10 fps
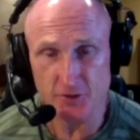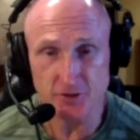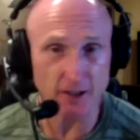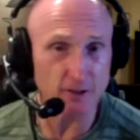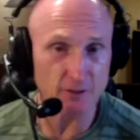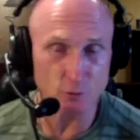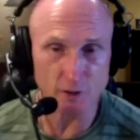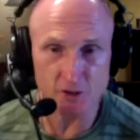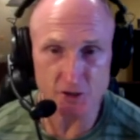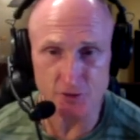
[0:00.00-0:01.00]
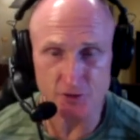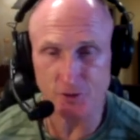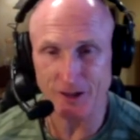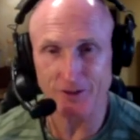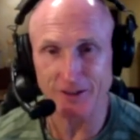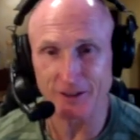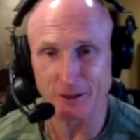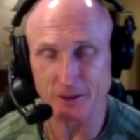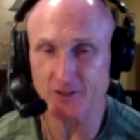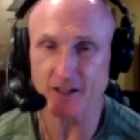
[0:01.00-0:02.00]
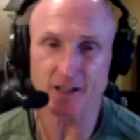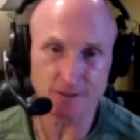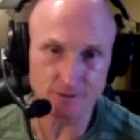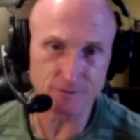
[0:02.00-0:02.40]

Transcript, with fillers: I don't even wear shoes around here because I got a